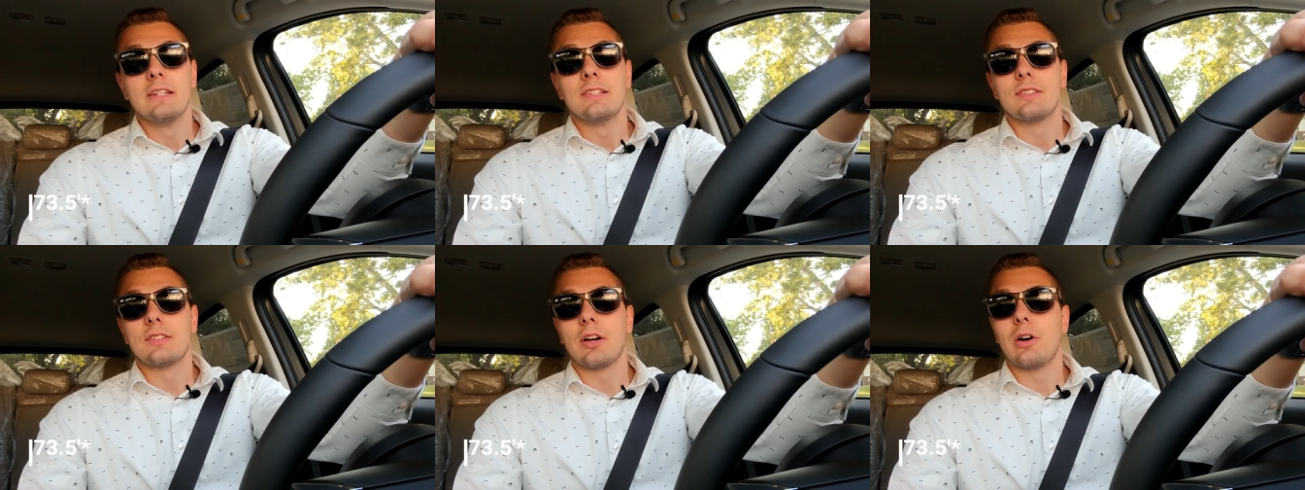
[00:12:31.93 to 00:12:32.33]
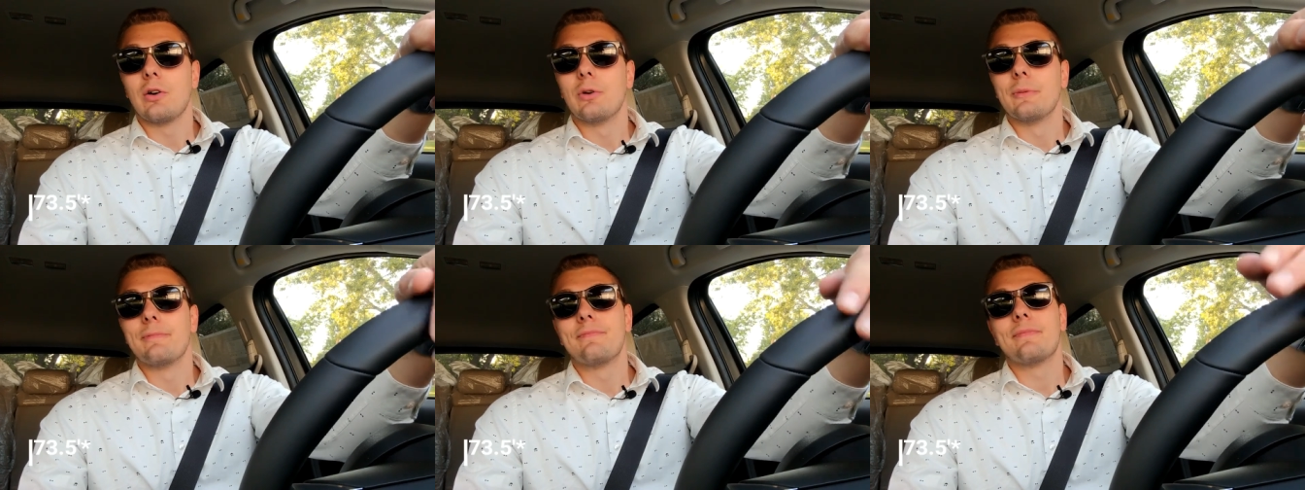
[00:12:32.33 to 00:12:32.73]

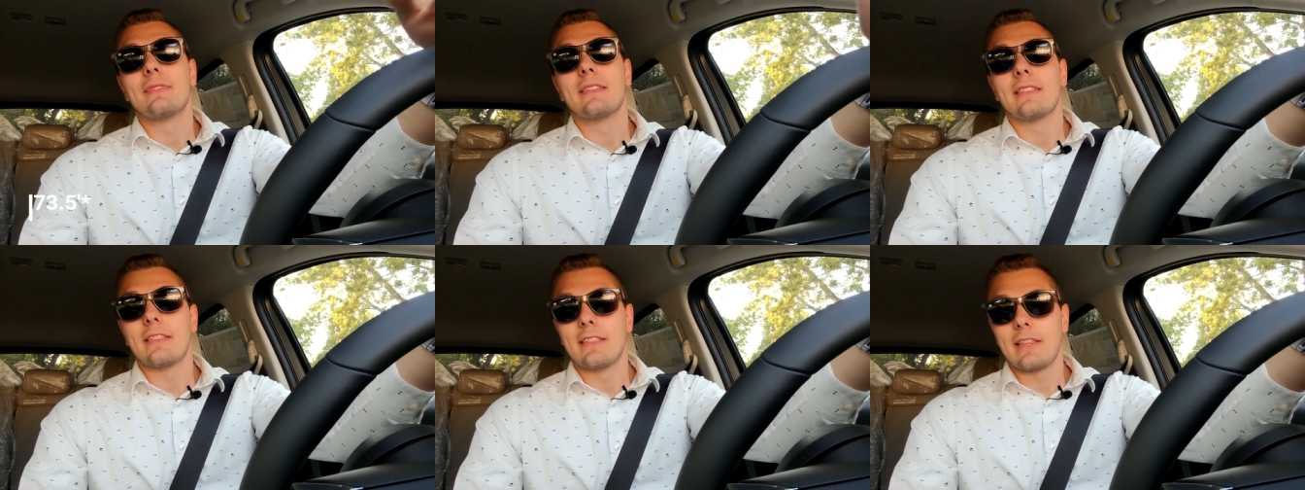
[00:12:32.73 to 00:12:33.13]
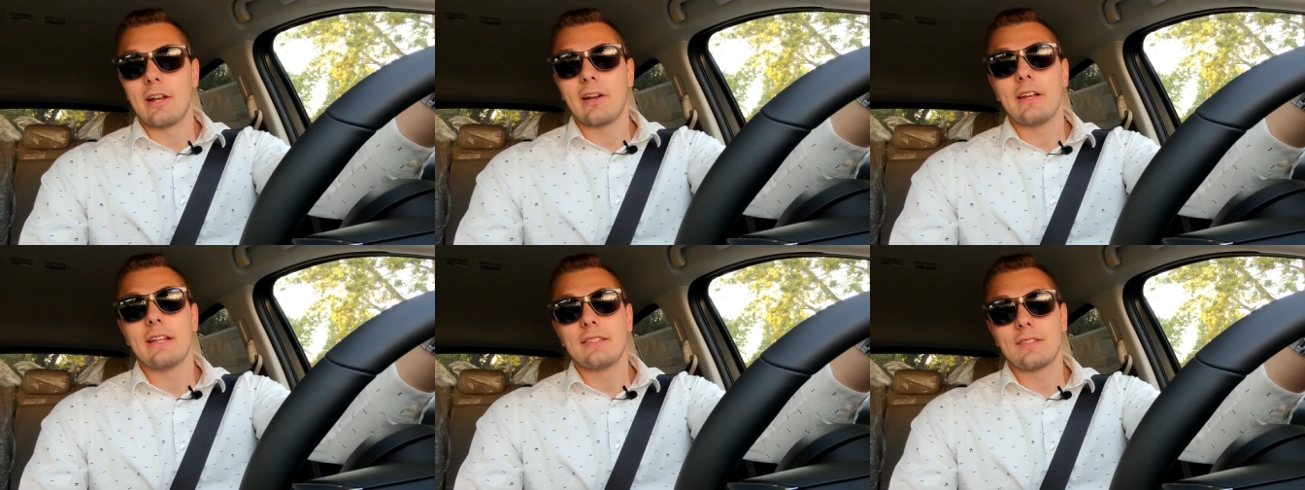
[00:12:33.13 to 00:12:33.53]
So
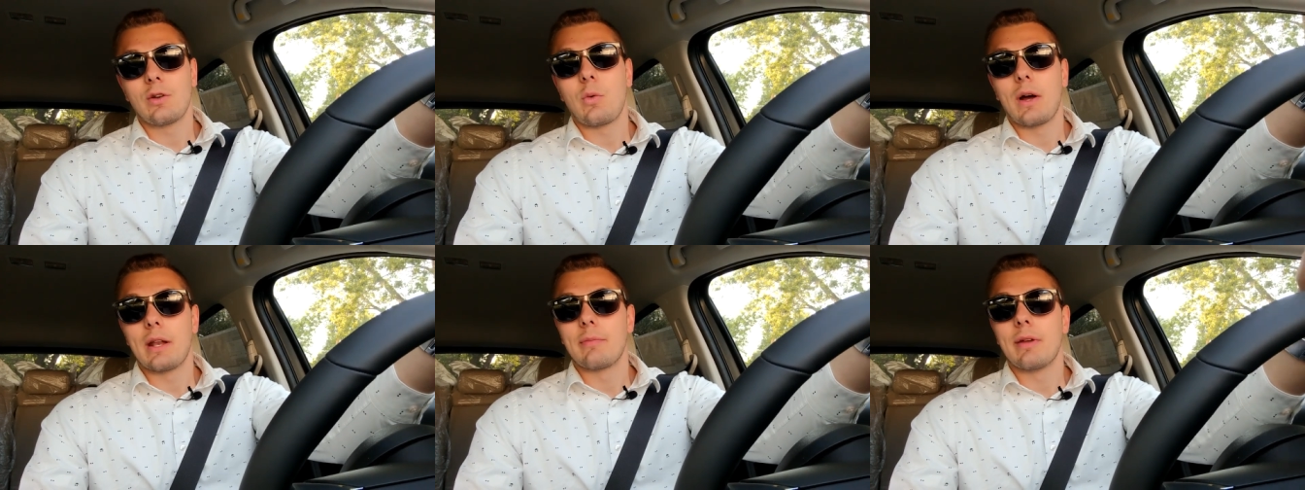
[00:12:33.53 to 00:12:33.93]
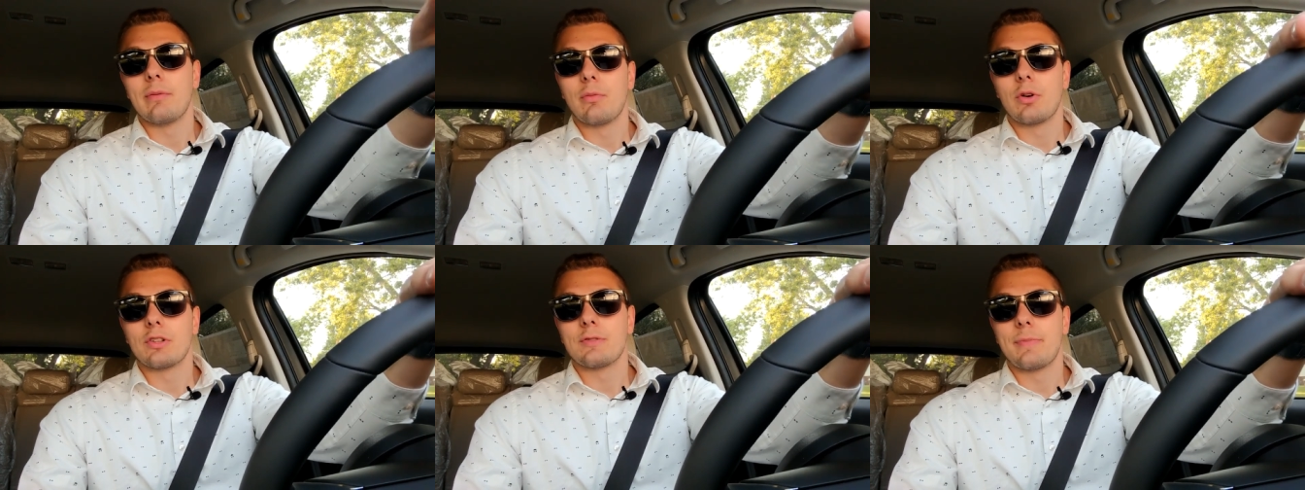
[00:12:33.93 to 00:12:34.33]
there is quite a bit
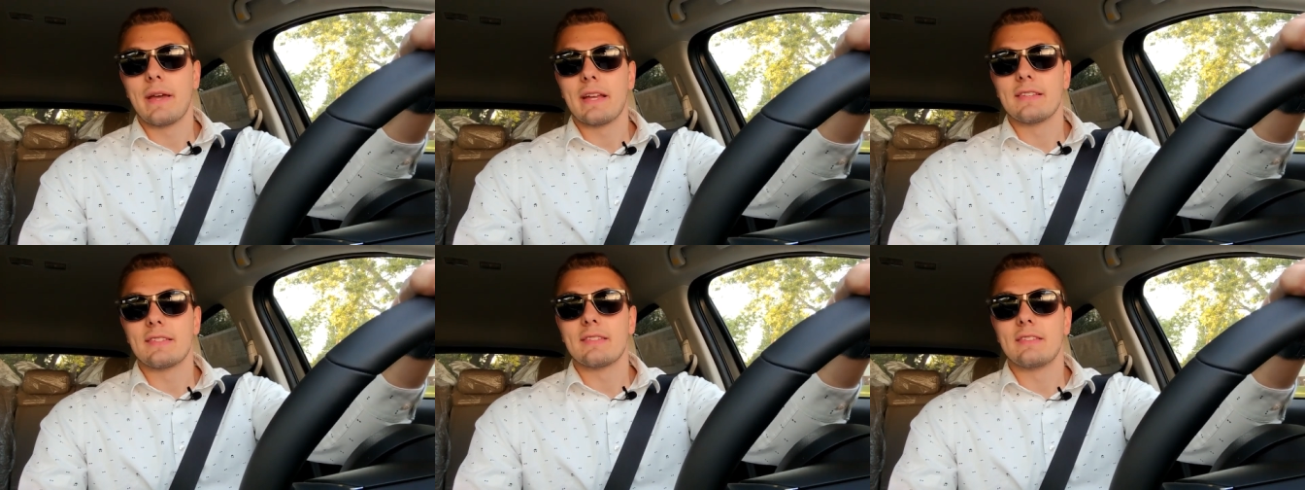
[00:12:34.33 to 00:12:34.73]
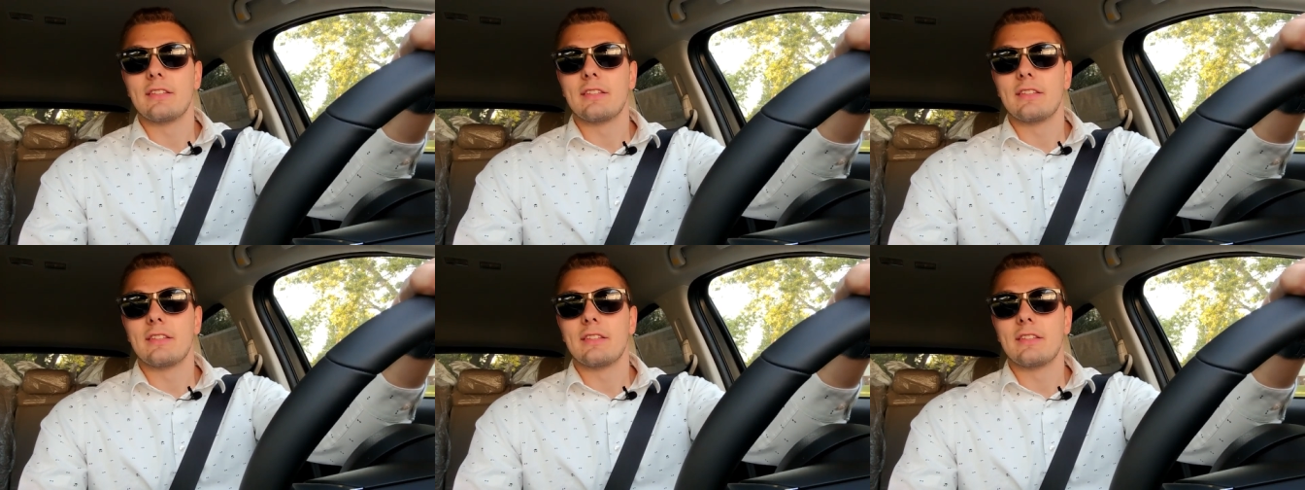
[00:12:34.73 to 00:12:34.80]
more space.